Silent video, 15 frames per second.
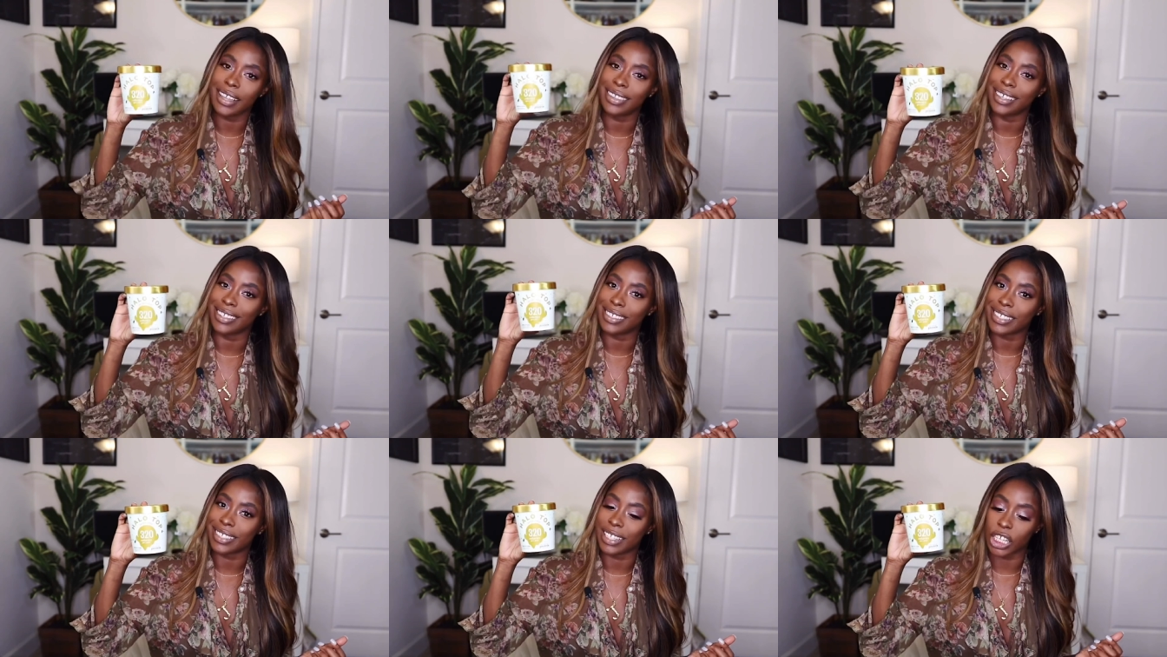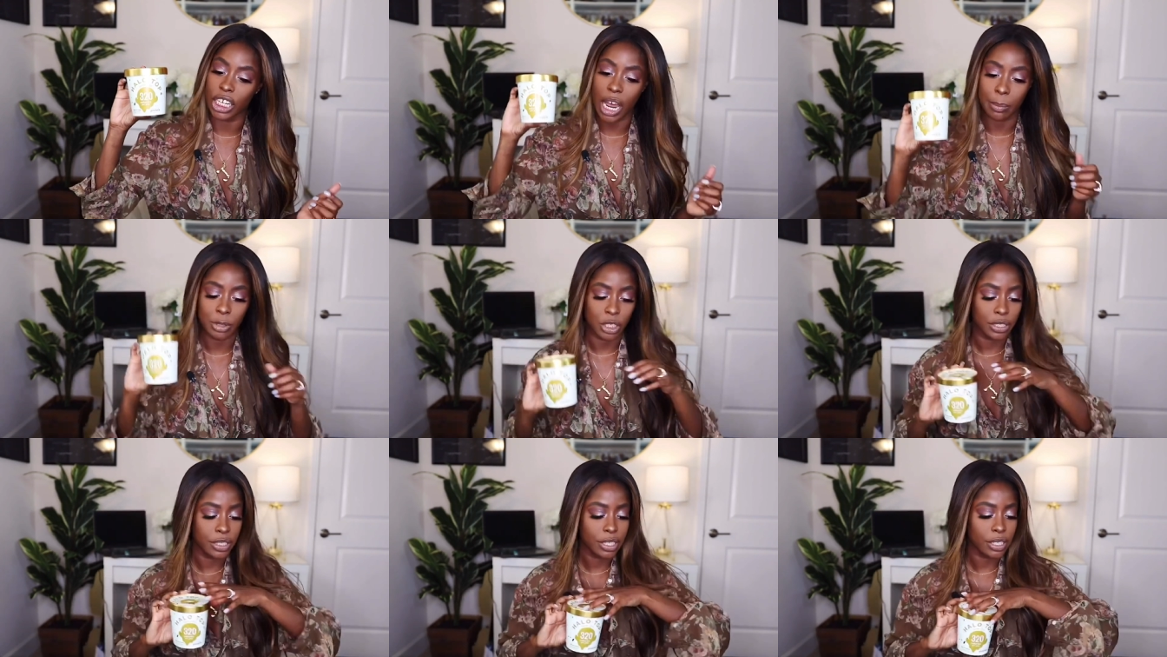I think this is a good
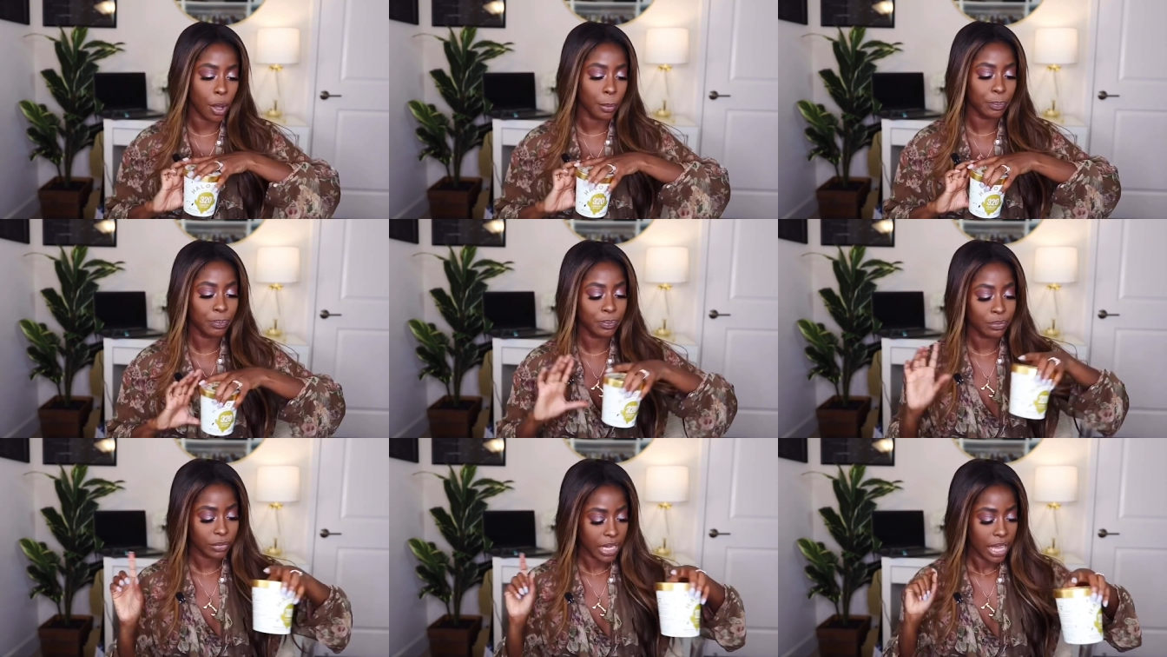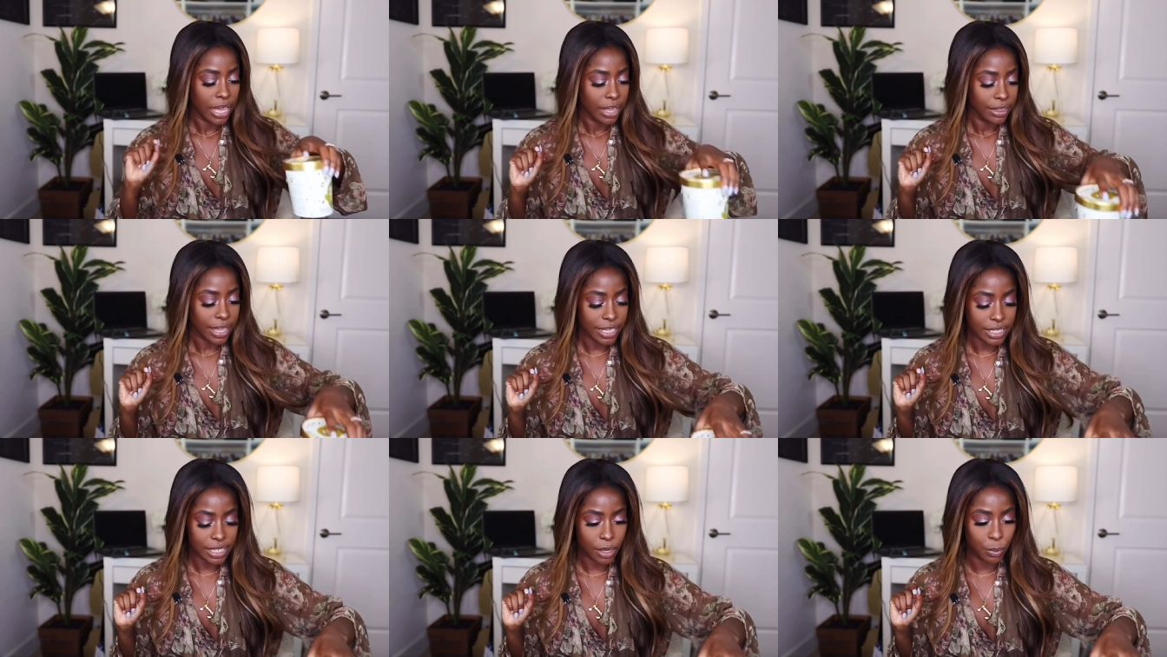option. So
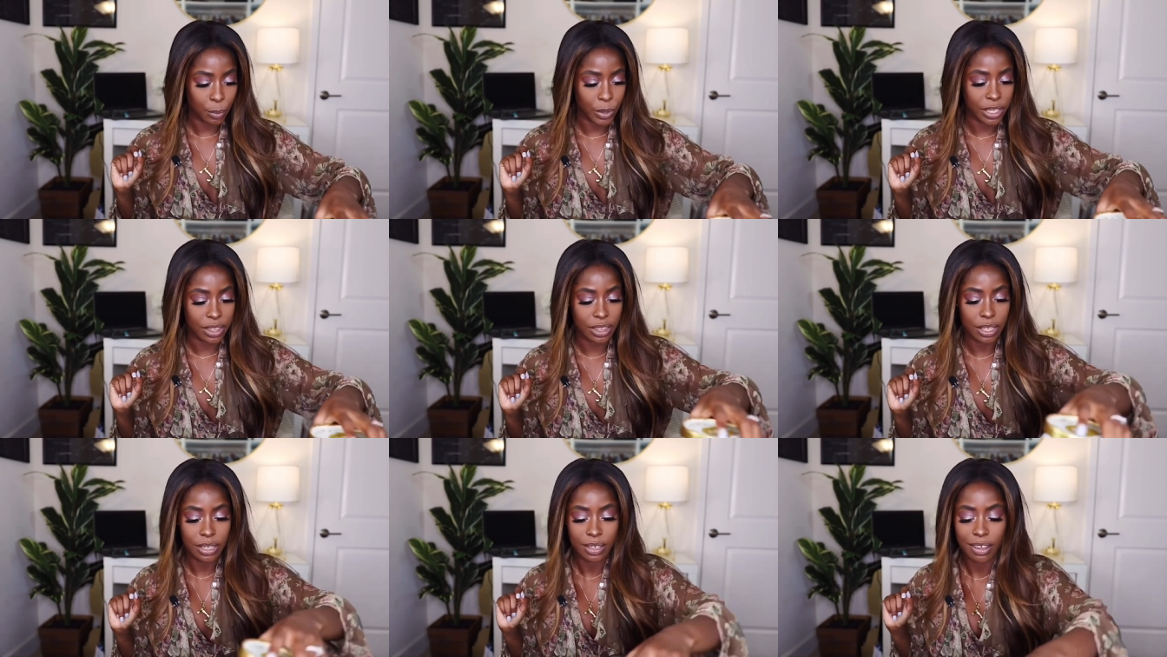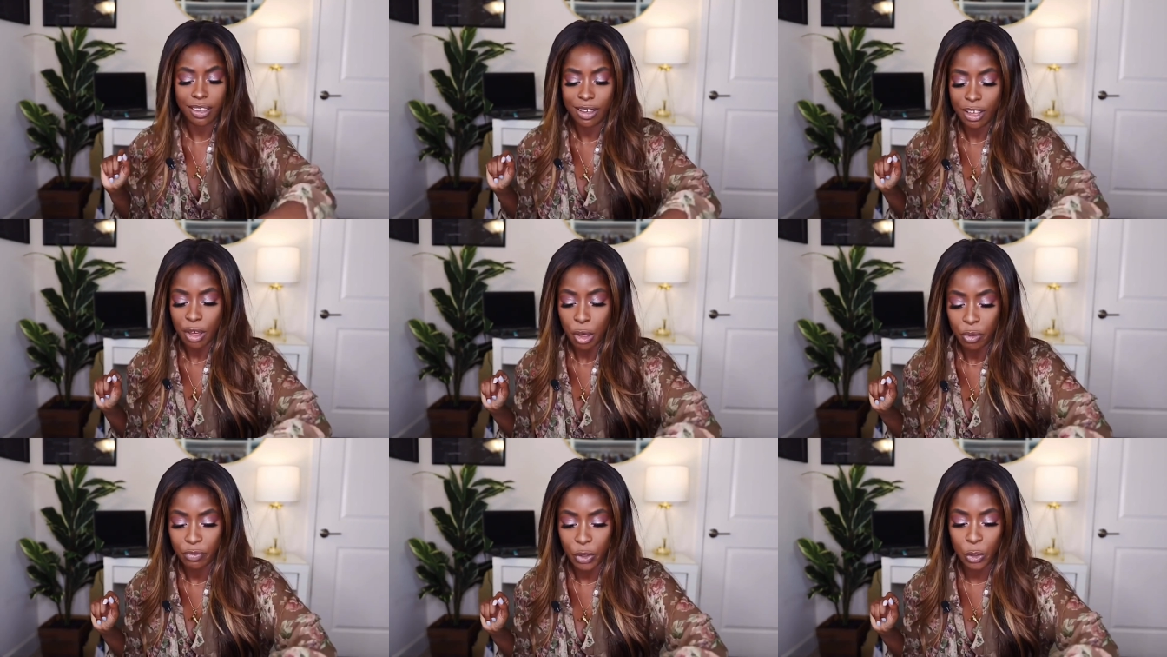that's it with
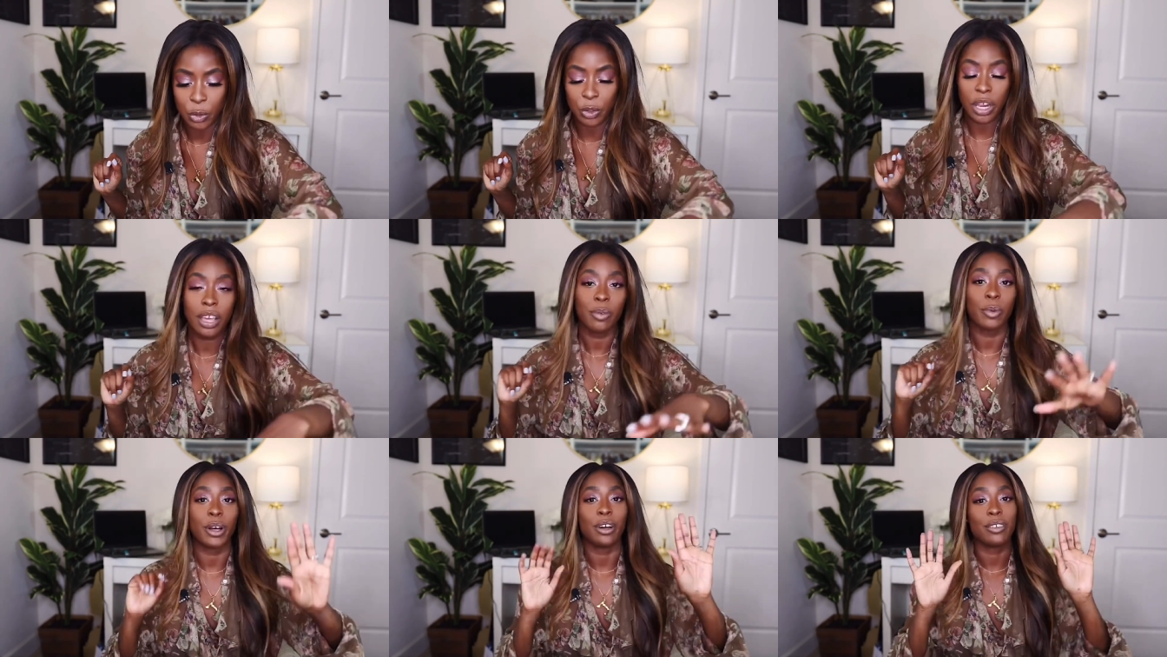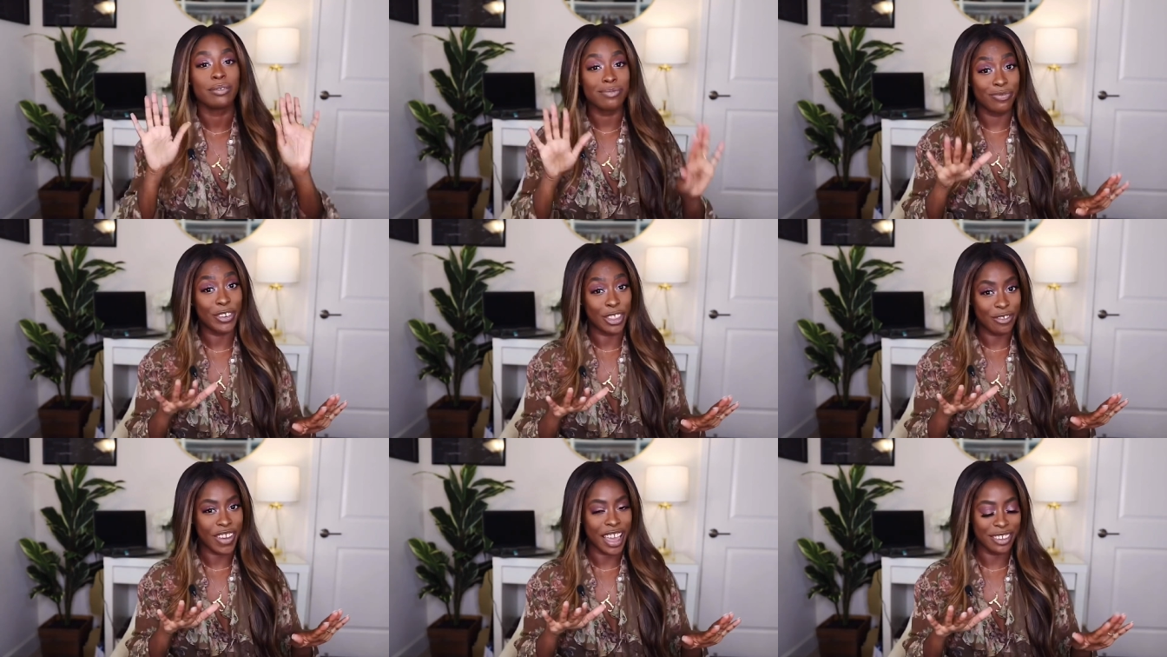food, well,
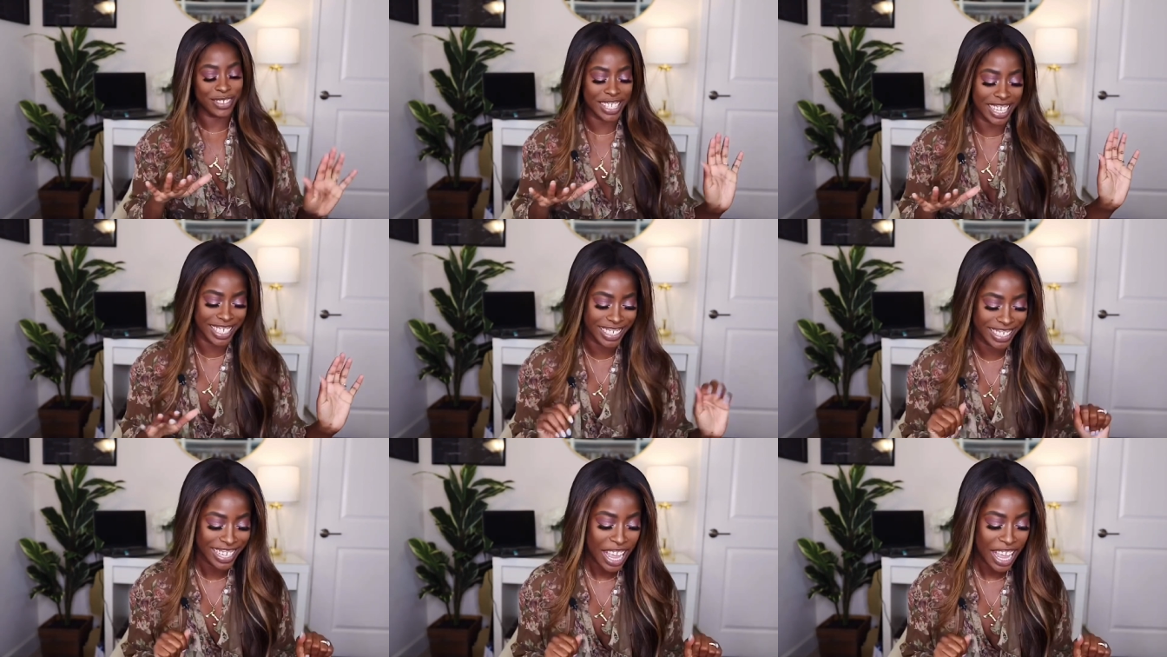for the faves.